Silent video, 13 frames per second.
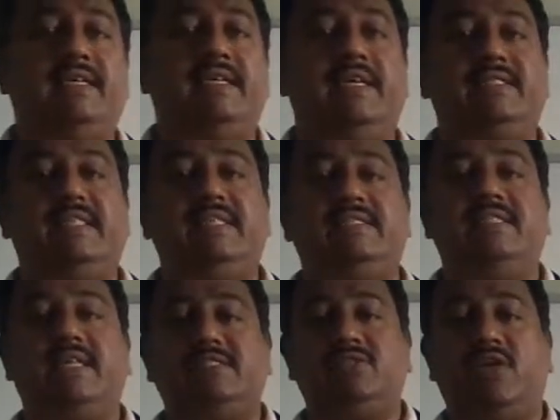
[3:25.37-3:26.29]
these duct
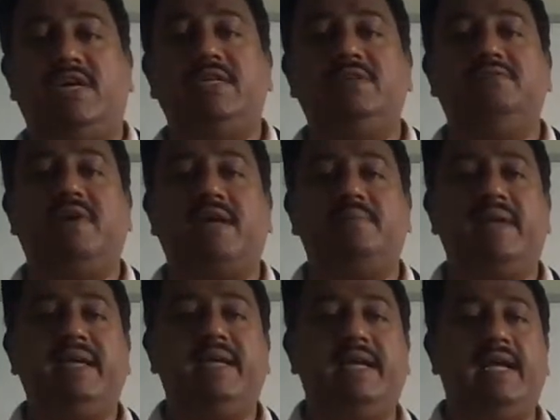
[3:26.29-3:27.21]
joined to form a
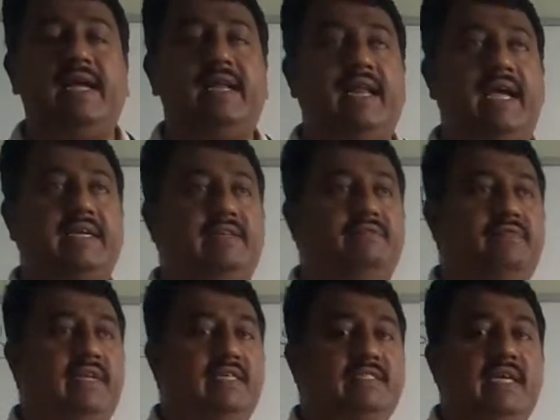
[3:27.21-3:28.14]

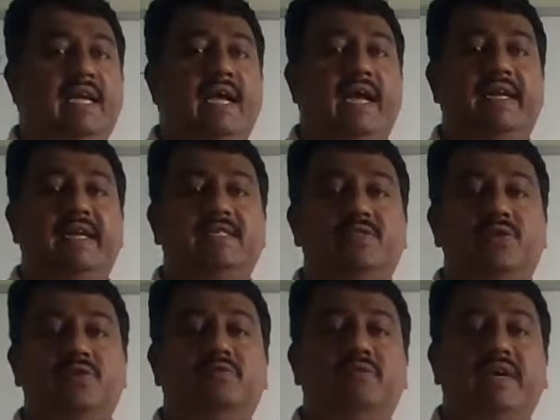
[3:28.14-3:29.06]
lactiferous, and then
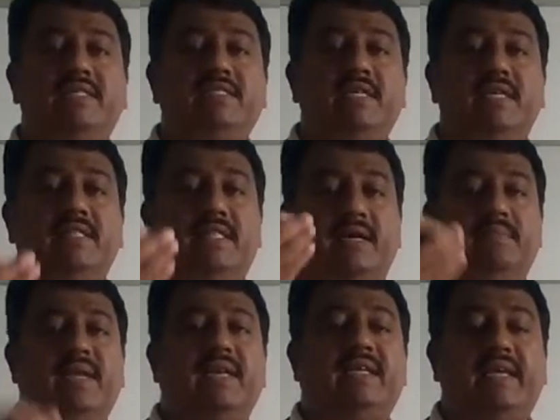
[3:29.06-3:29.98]
through which the
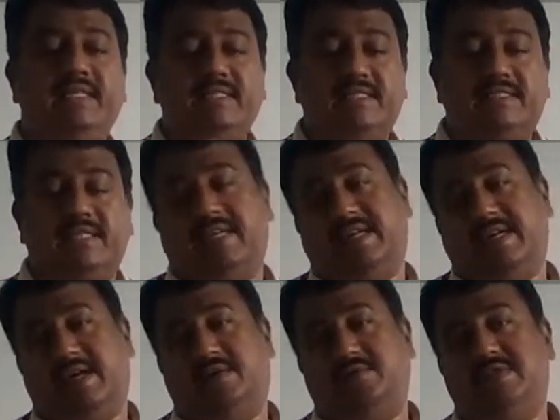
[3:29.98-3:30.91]
milk is sucked.
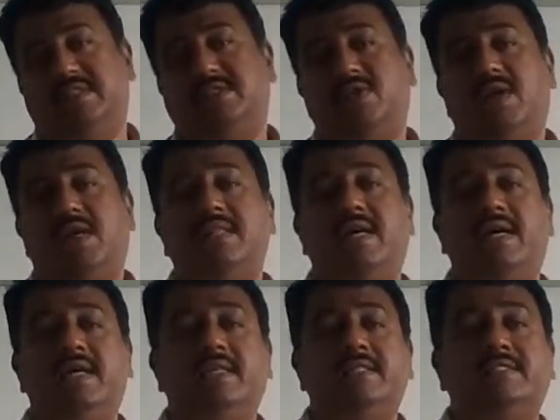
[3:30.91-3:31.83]
These are the
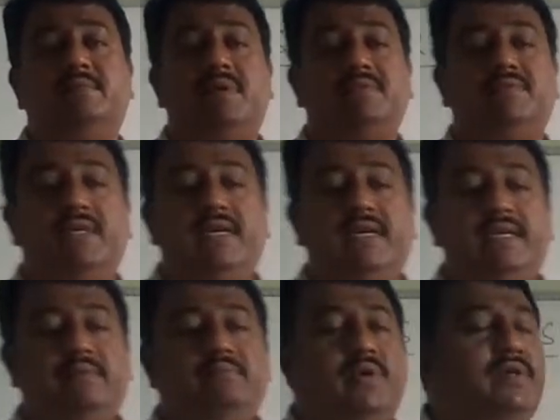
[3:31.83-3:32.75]
some of the
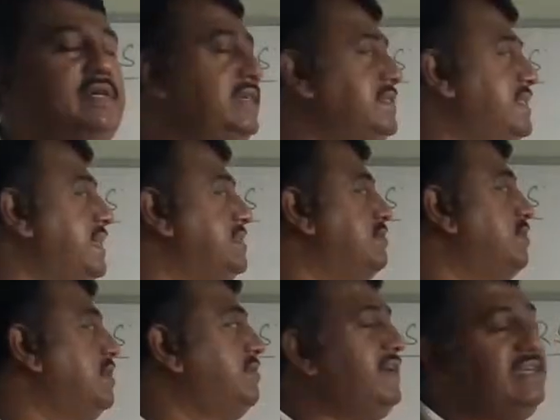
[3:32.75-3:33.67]
important things
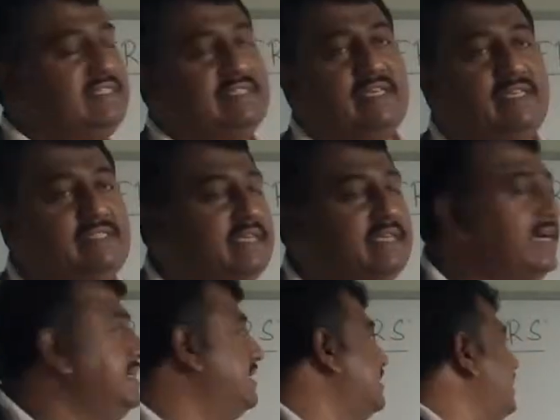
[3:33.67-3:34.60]
what we discuss under